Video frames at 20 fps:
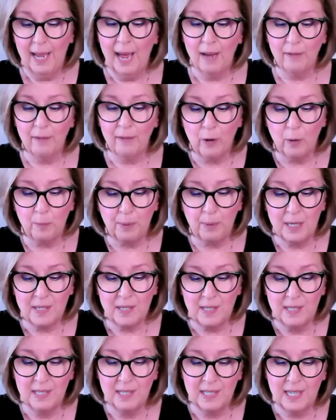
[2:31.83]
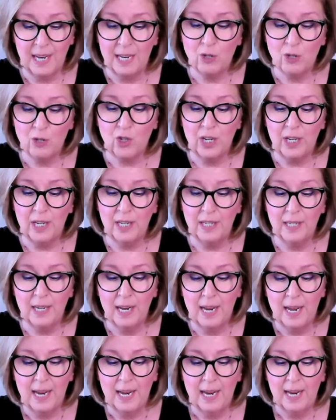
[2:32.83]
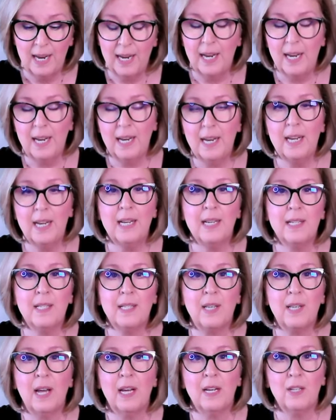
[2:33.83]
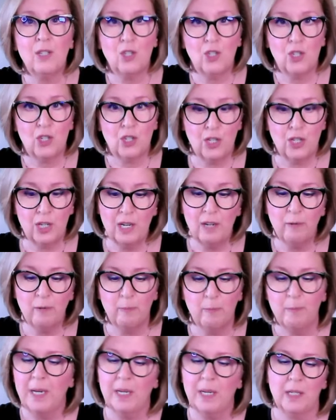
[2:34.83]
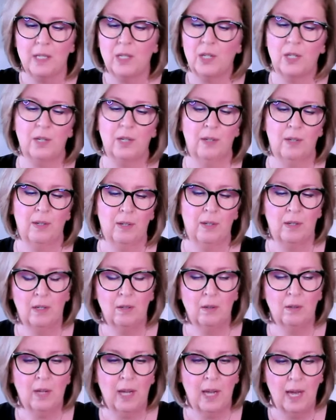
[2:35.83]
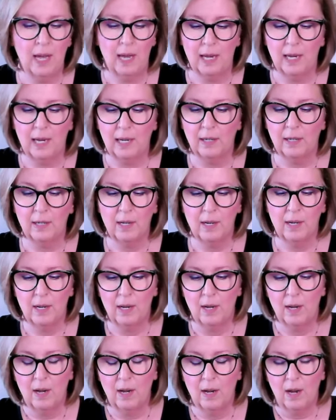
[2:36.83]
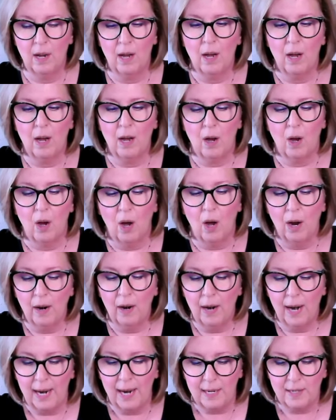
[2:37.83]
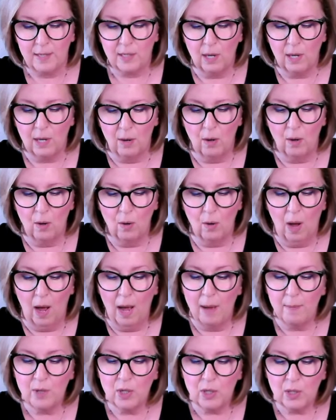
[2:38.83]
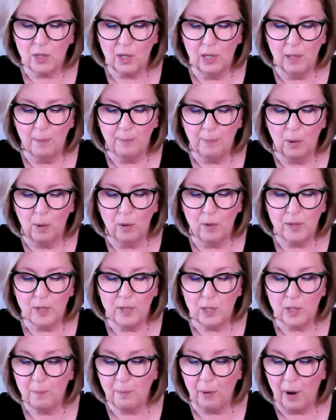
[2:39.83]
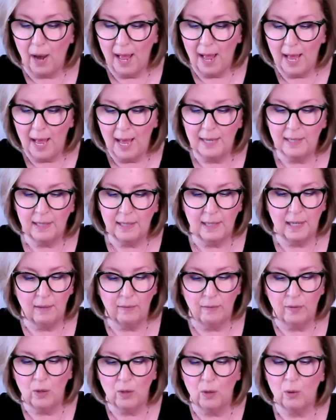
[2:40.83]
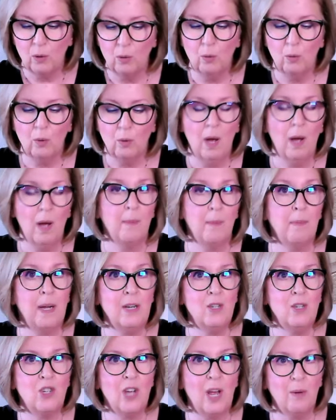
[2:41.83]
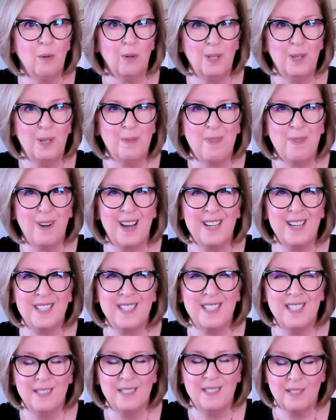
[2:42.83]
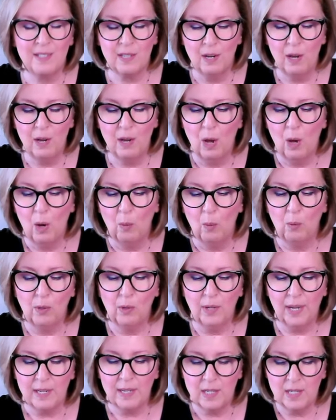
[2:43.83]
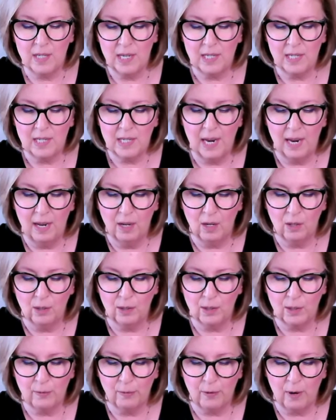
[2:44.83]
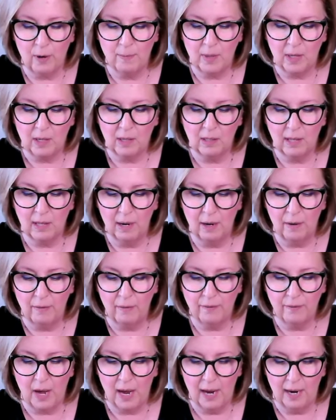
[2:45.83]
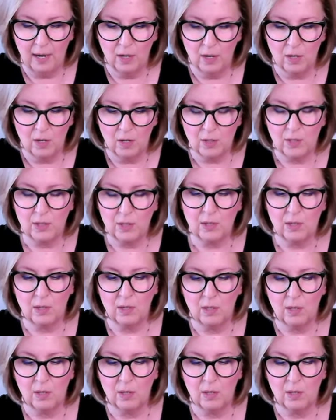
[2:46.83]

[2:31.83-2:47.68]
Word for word: Effort plus intention is achievement. Okay. All right, so I'm just going to pull the spread, give you my general impressions. We'll get details from the clarifiers.